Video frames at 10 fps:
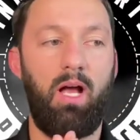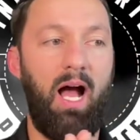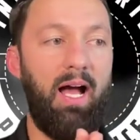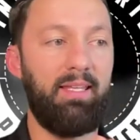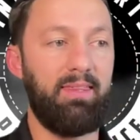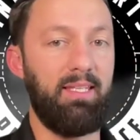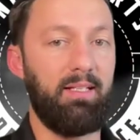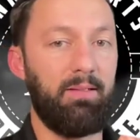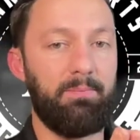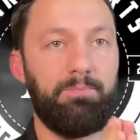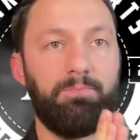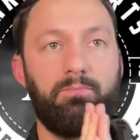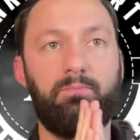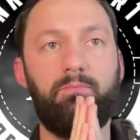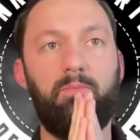I think,
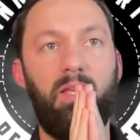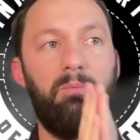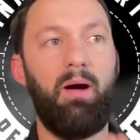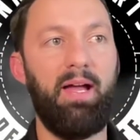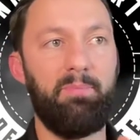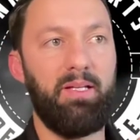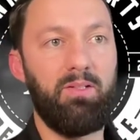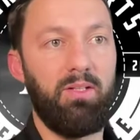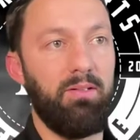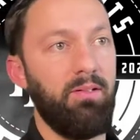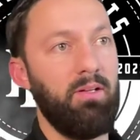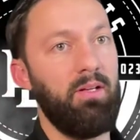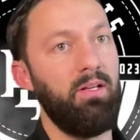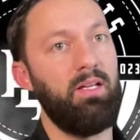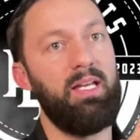in my opinion,
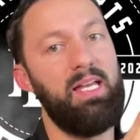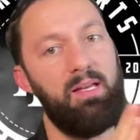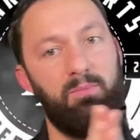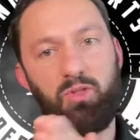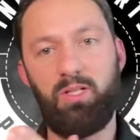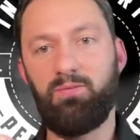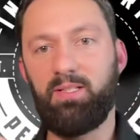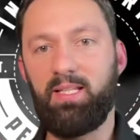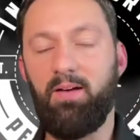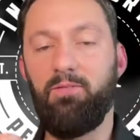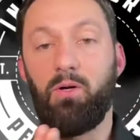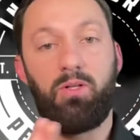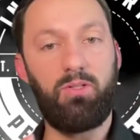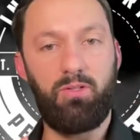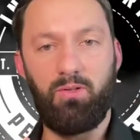him shifting that
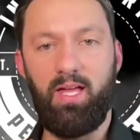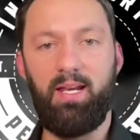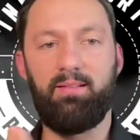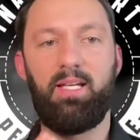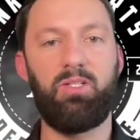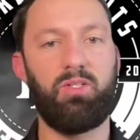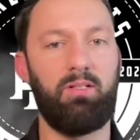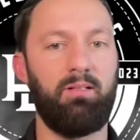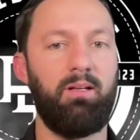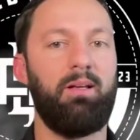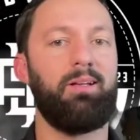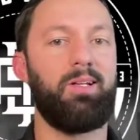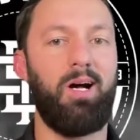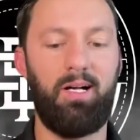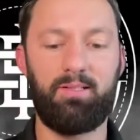focus or that intention
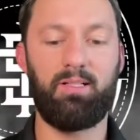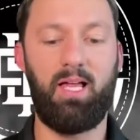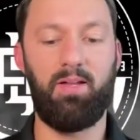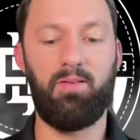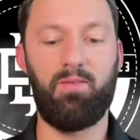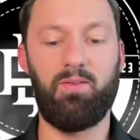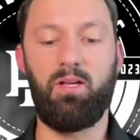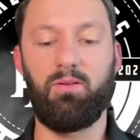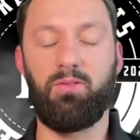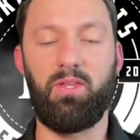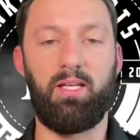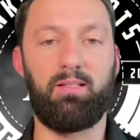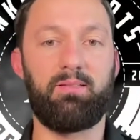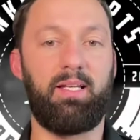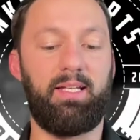caused a lot of these other
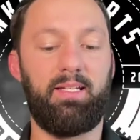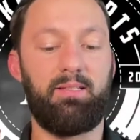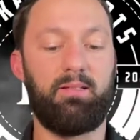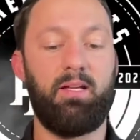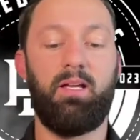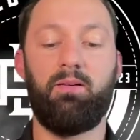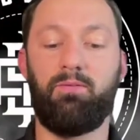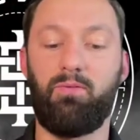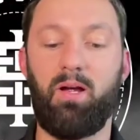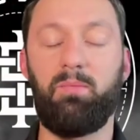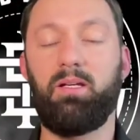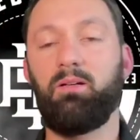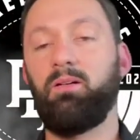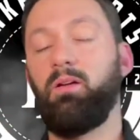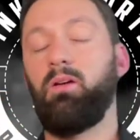things like his
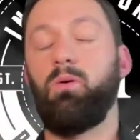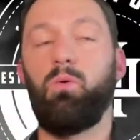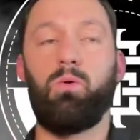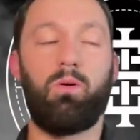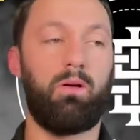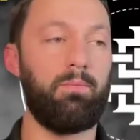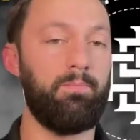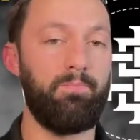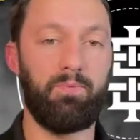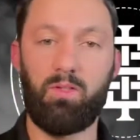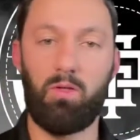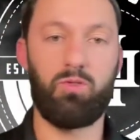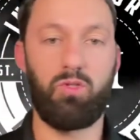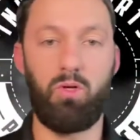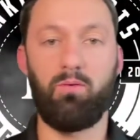framing or
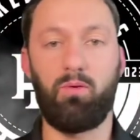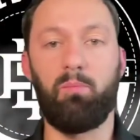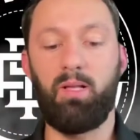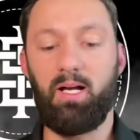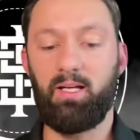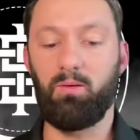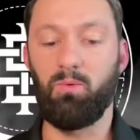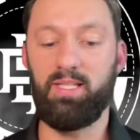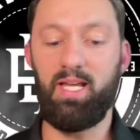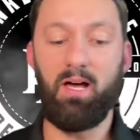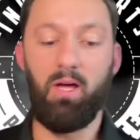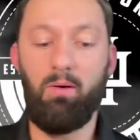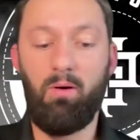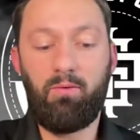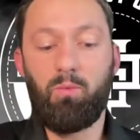just overall blocking went down.
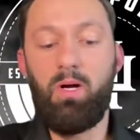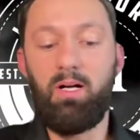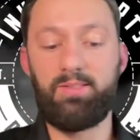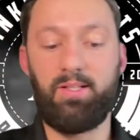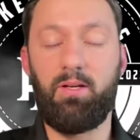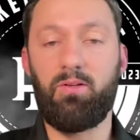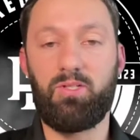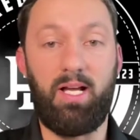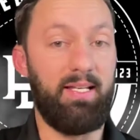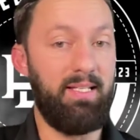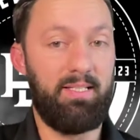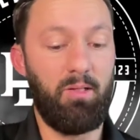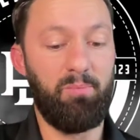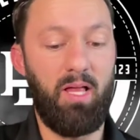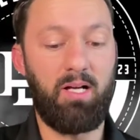However, Wells on the other side, he still
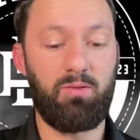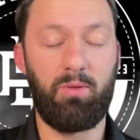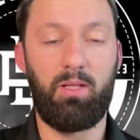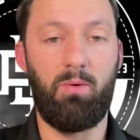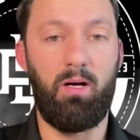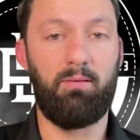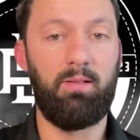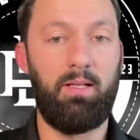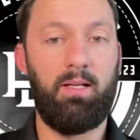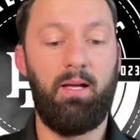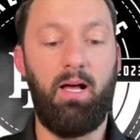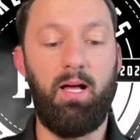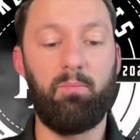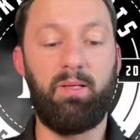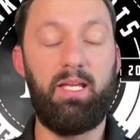blocks really well,
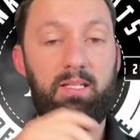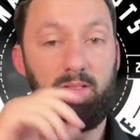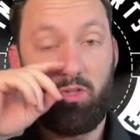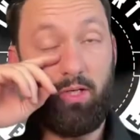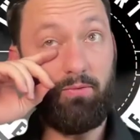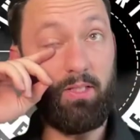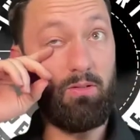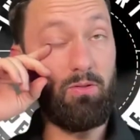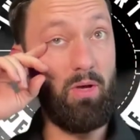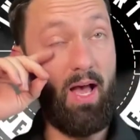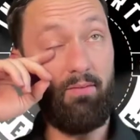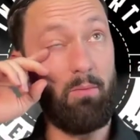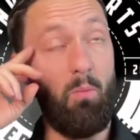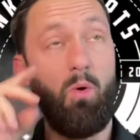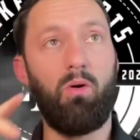but he's shifted to
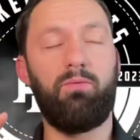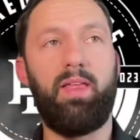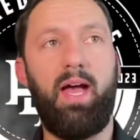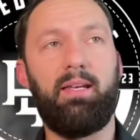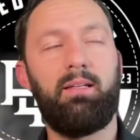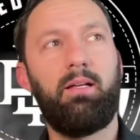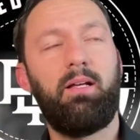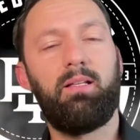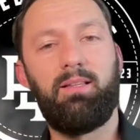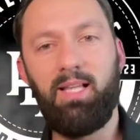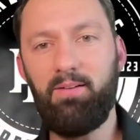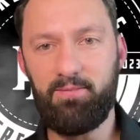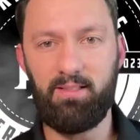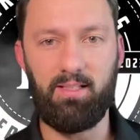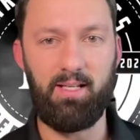having more of that
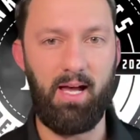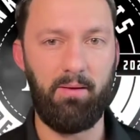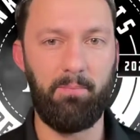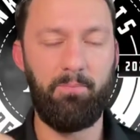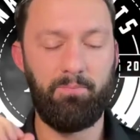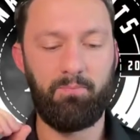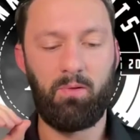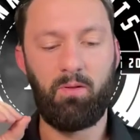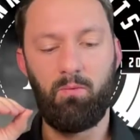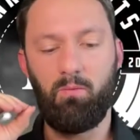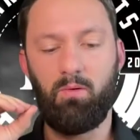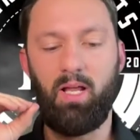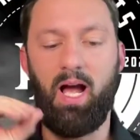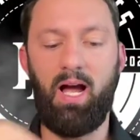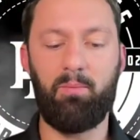left knee down a
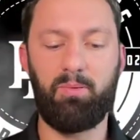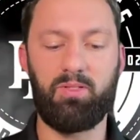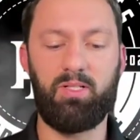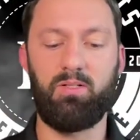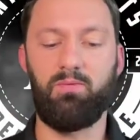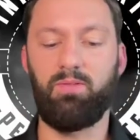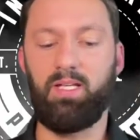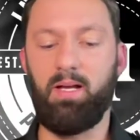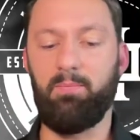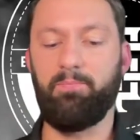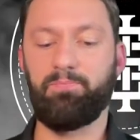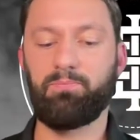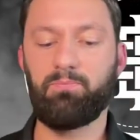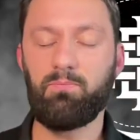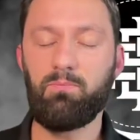higher percentage of the time,
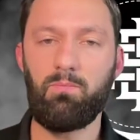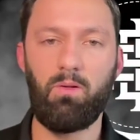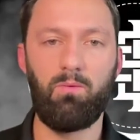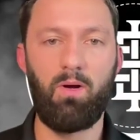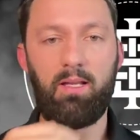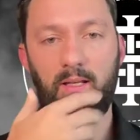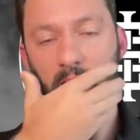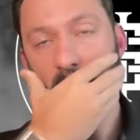right?